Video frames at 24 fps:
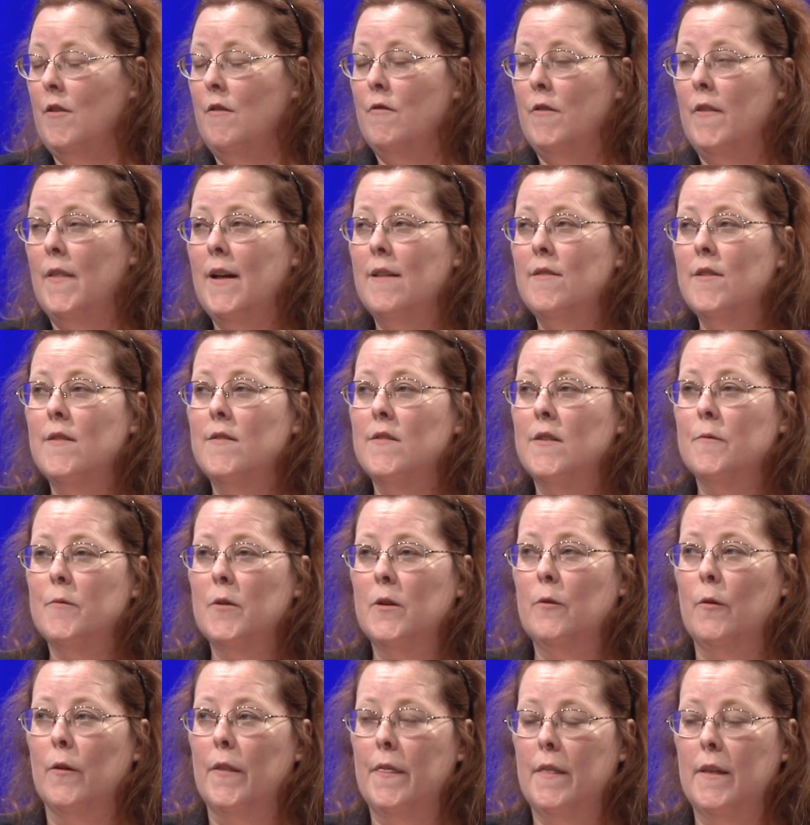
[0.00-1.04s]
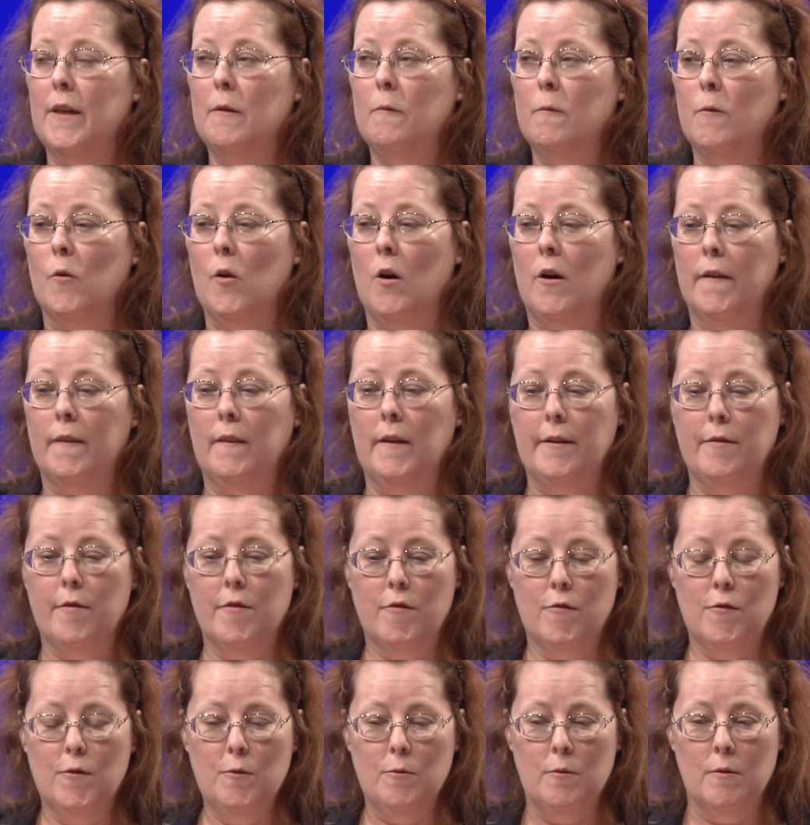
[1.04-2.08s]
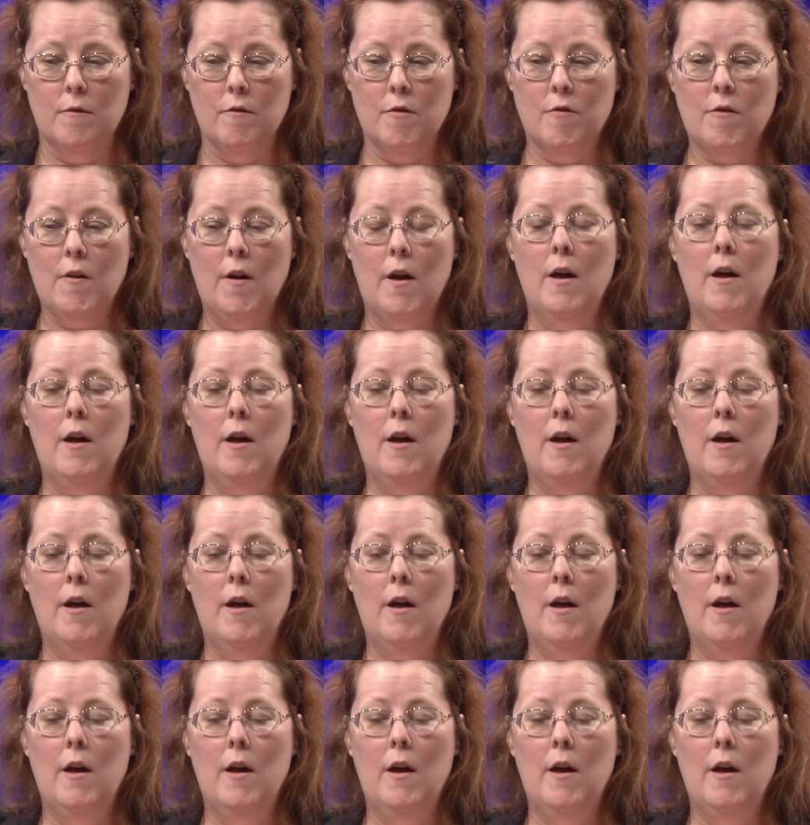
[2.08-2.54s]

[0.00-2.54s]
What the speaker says: And so that's a difficult thing for online students.